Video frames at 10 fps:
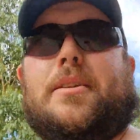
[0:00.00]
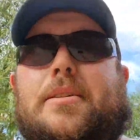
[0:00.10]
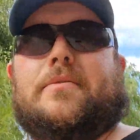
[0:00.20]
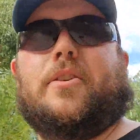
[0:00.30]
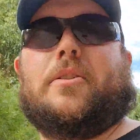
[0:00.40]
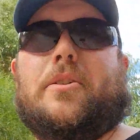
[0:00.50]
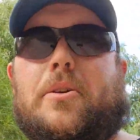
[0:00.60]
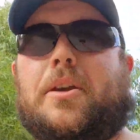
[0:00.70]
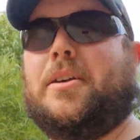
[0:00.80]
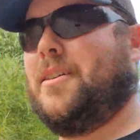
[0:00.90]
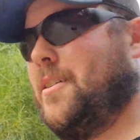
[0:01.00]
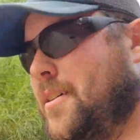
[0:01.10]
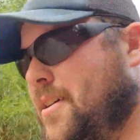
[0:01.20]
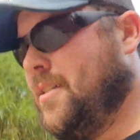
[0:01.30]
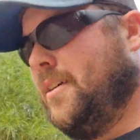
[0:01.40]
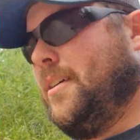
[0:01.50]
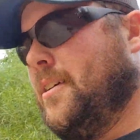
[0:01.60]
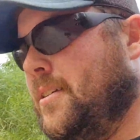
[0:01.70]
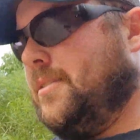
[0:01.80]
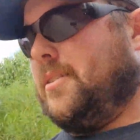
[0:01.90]
isn't very good,
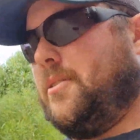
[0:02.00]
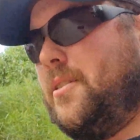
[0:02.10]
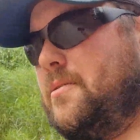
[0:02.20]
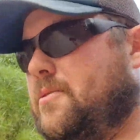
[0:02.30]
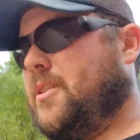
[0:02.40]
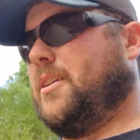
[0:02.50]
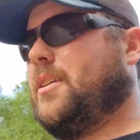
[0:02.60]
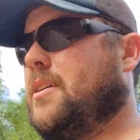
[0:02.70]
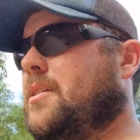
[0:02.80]
so I didn't really